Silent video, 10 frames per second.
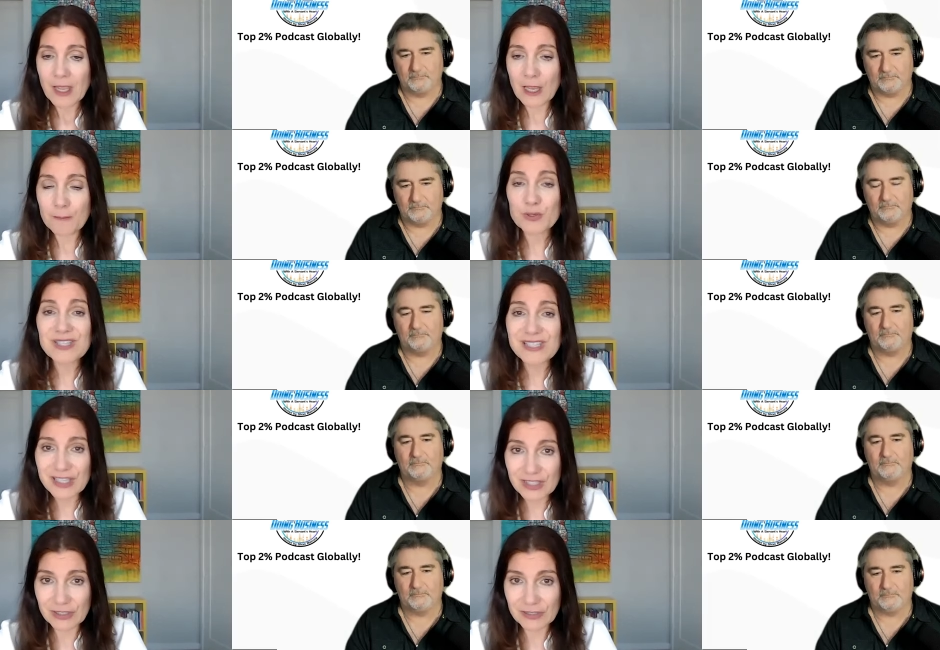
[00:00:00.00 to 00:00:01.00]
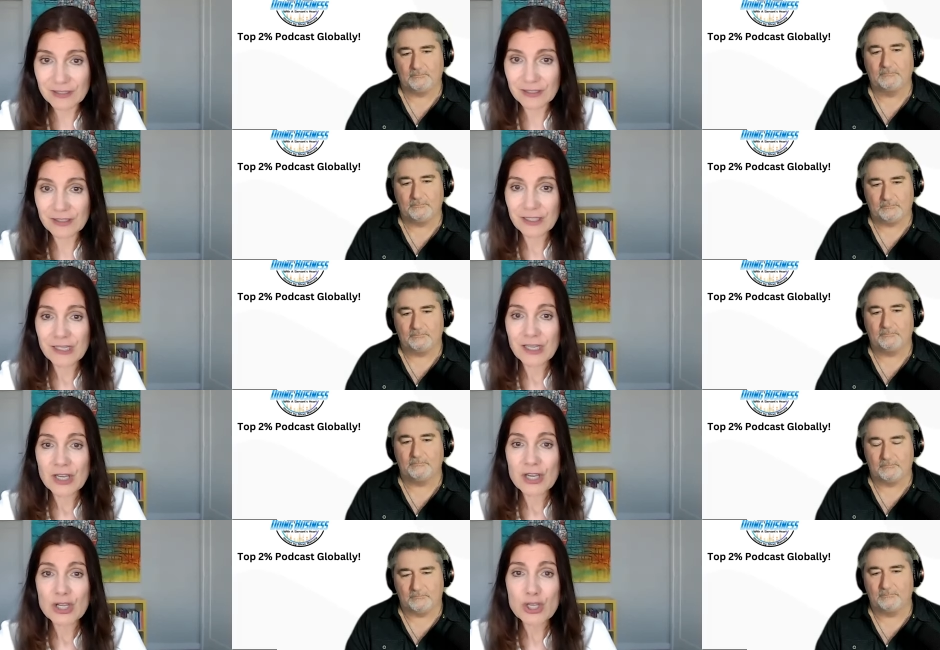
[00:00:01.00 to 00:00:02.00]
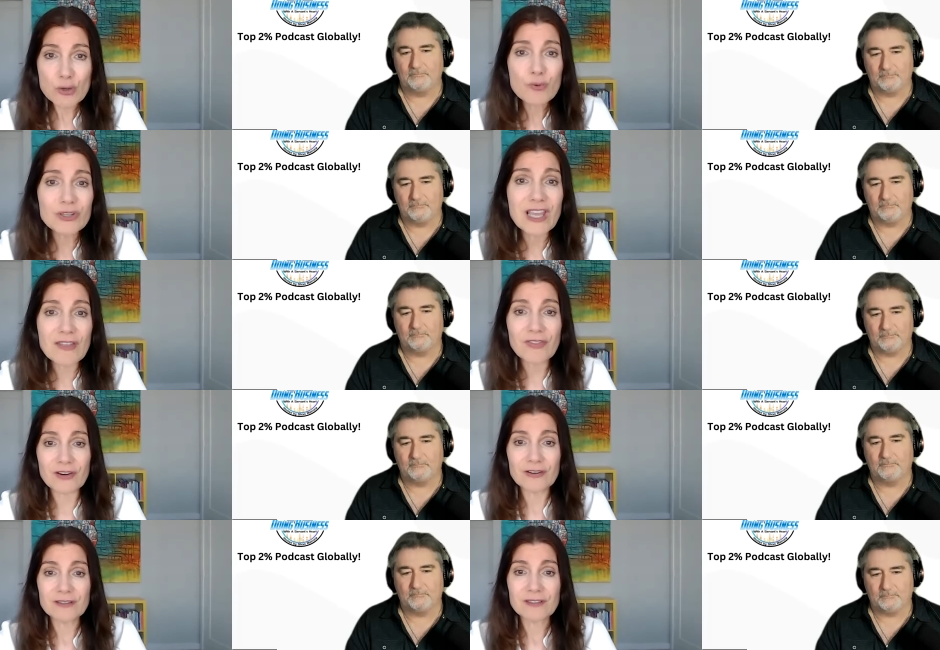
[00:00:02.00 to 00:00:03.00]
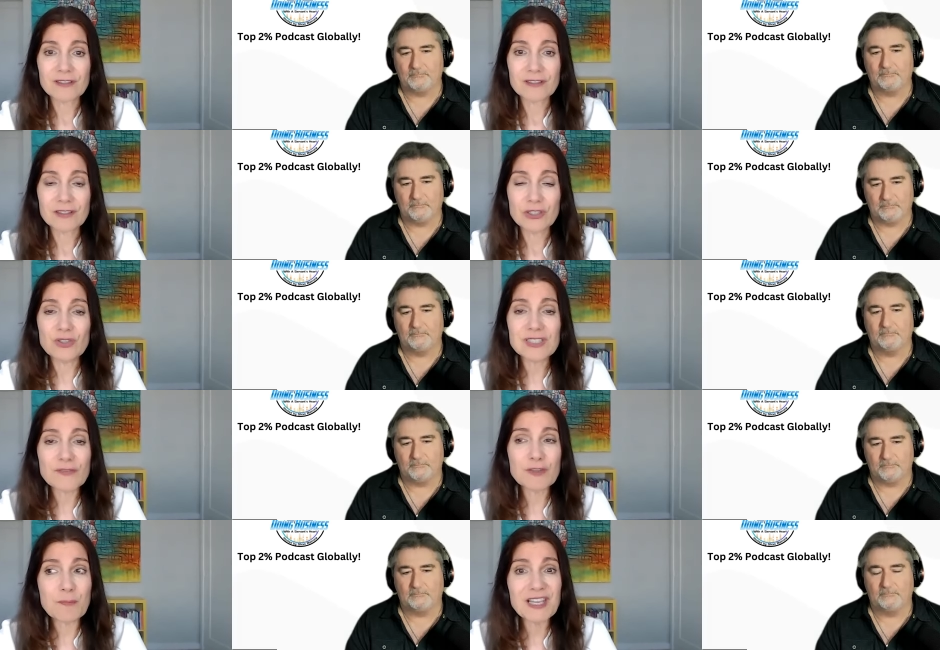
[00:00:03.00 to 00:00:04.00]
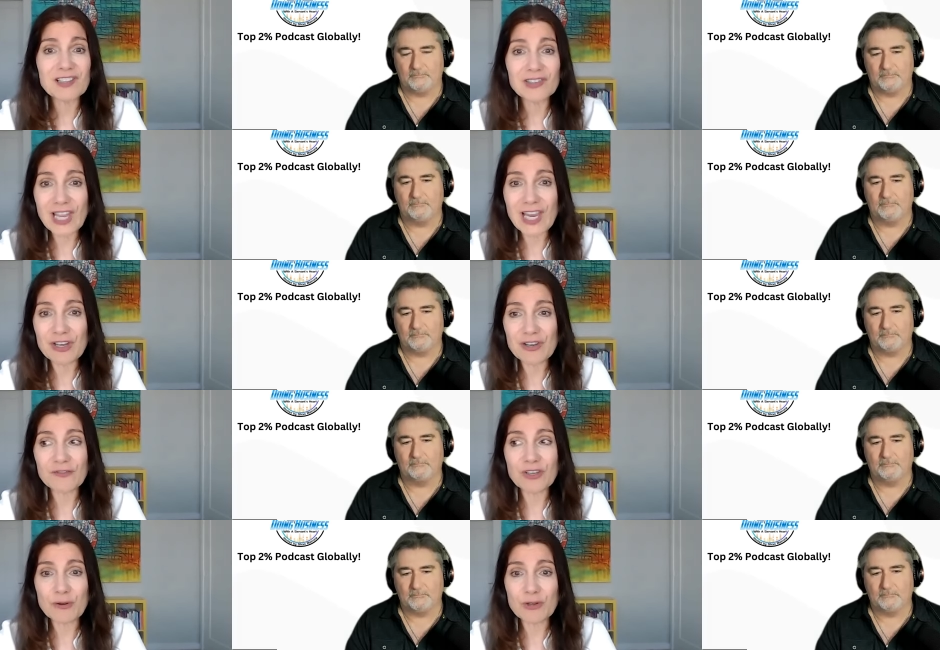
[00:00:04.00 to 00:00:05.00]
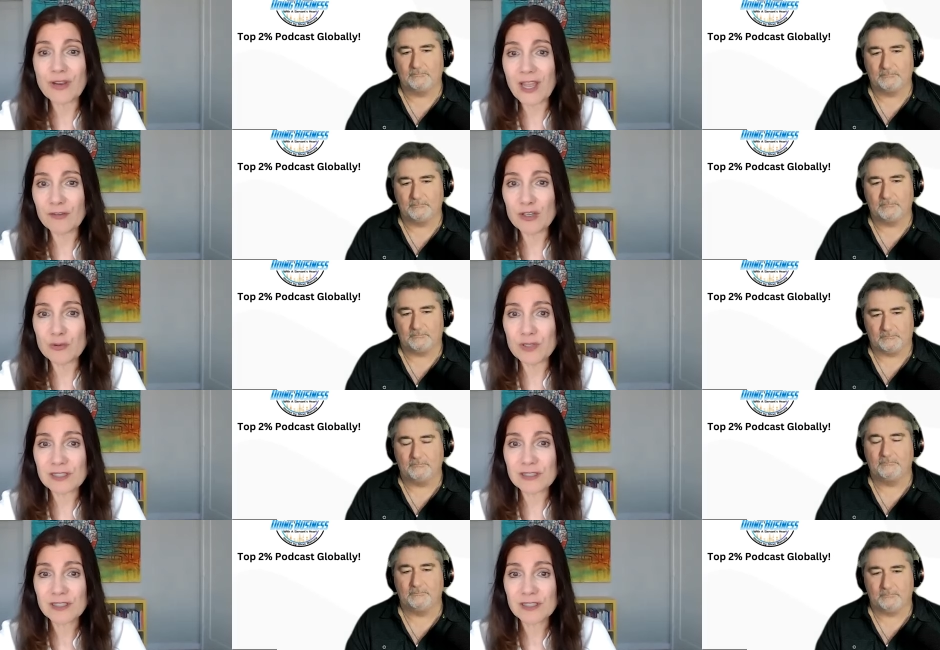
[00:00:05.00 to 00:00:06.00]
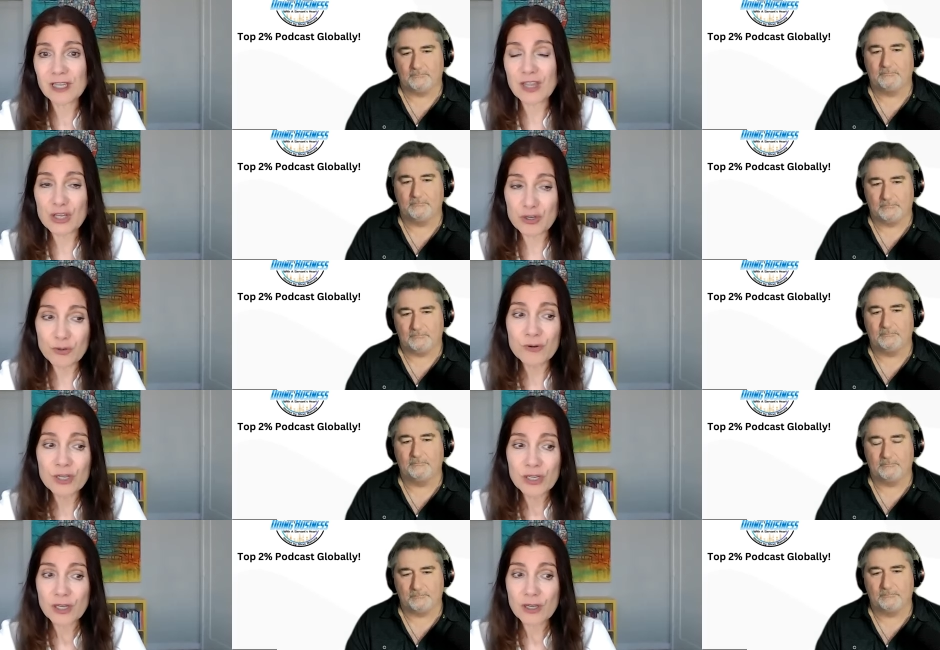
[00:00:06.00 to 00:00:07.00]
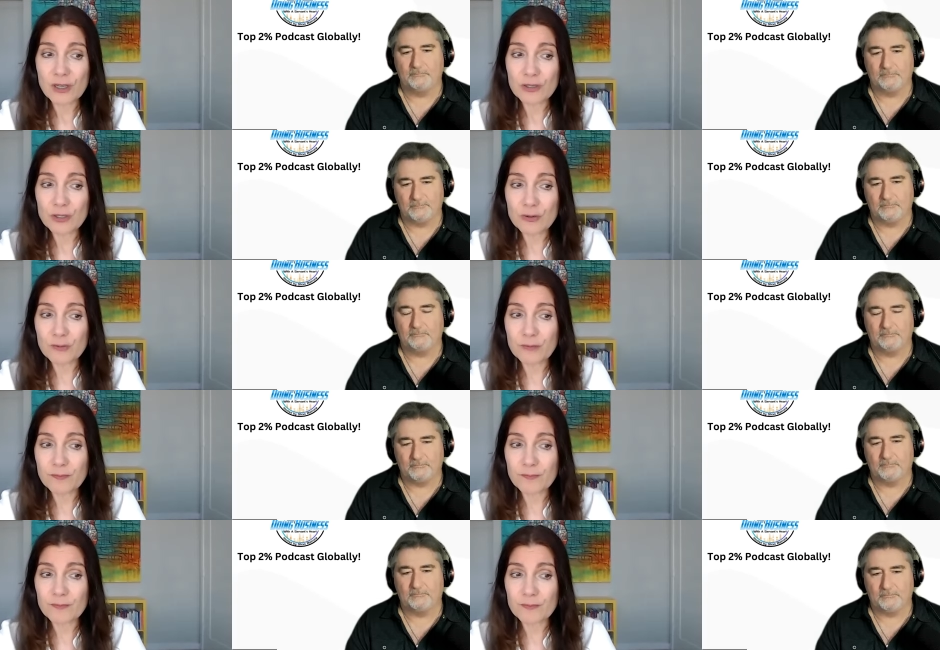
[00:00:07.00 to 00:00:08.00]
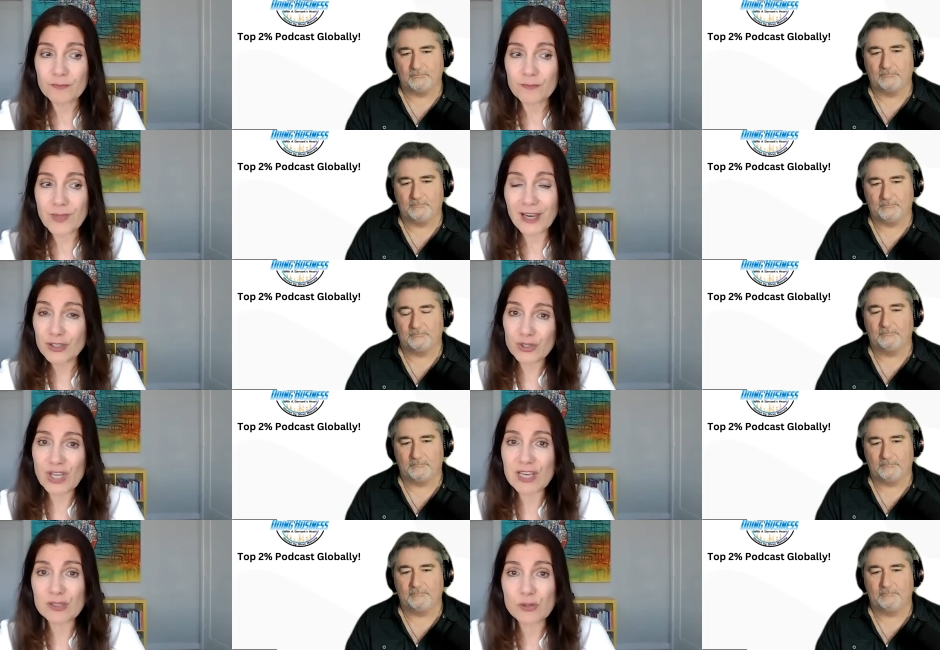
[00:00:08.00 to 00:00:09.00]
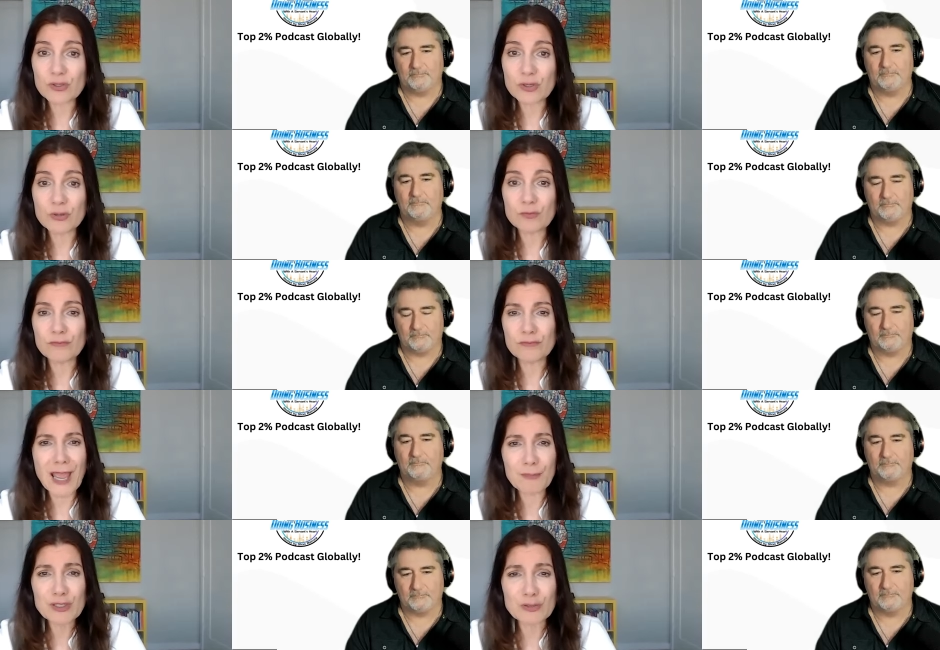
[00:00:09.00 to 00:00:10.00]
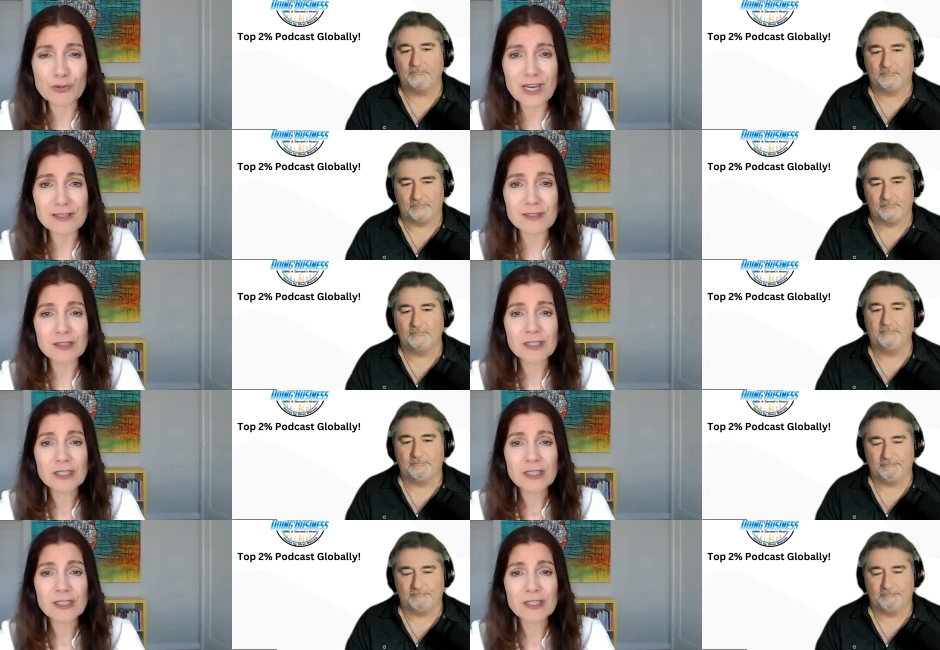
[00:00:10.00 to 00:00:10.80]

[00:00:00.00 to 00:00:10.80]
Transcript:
Speaker 1: and persistence. You will get there. You just have to pick a lane and you have to know what your avenue is. And then you you exercise those two habits or traits